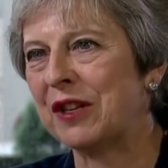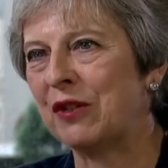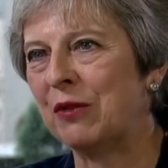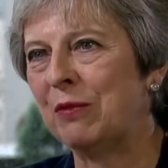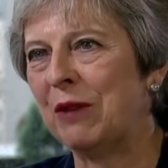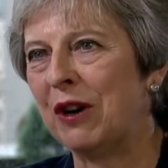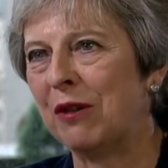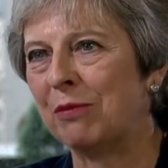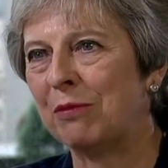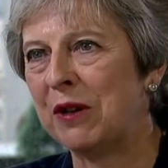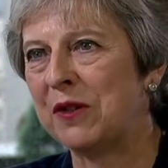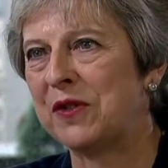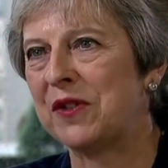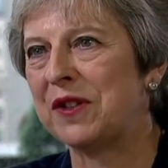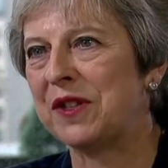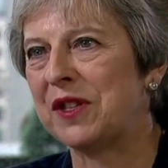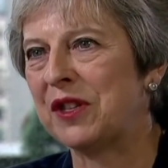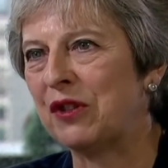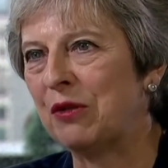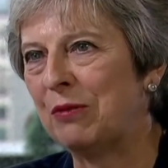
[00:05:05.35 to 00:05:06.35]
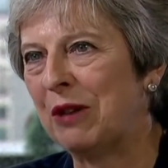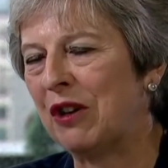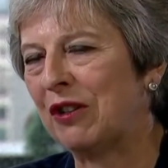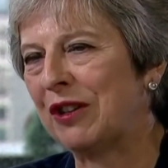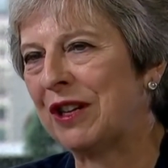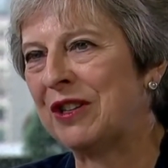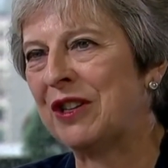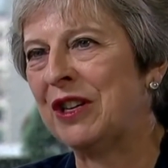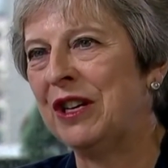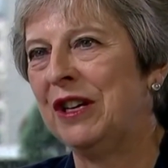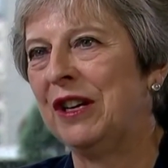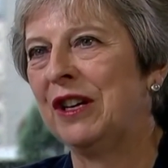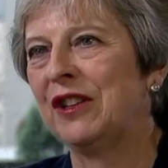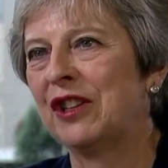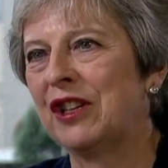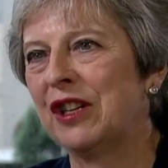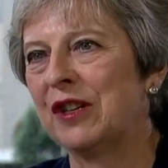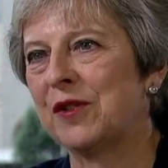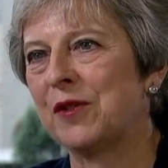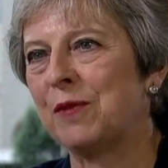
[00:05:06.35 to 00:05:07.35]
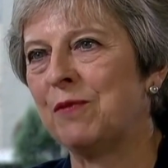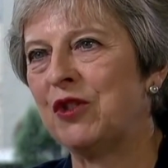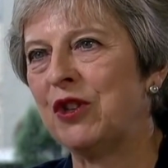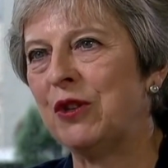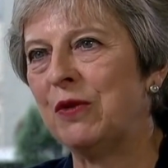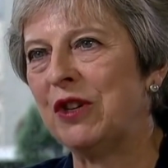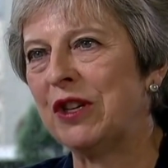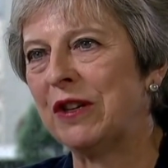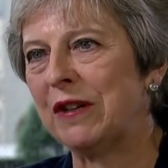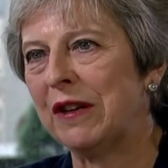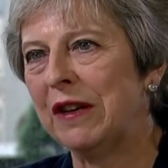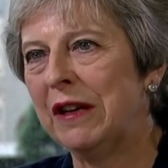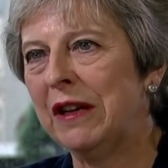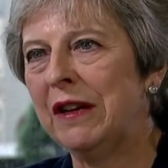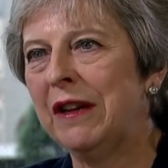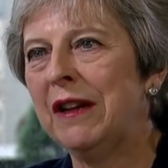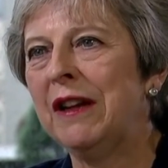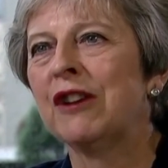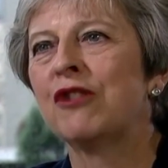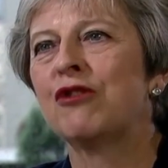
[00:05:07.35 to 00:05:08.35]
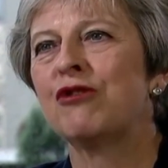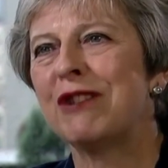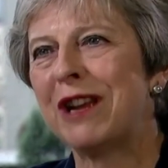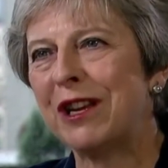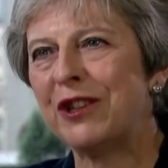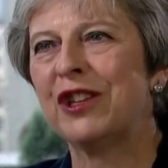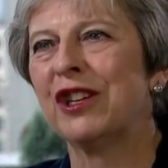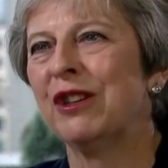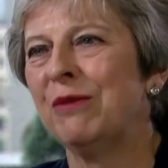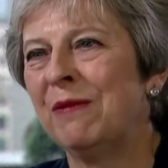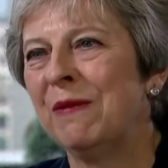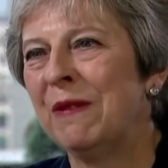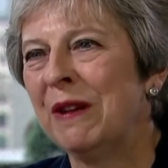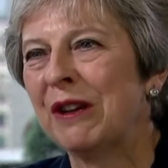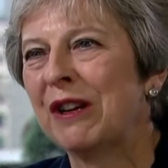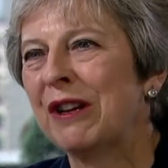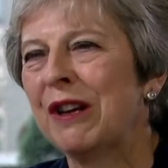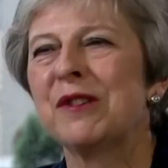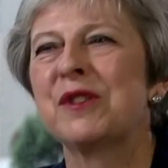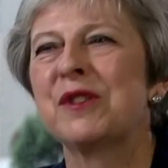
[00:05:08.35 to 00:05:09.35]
and compare it to the way Boris Johnson reacted to the Novichok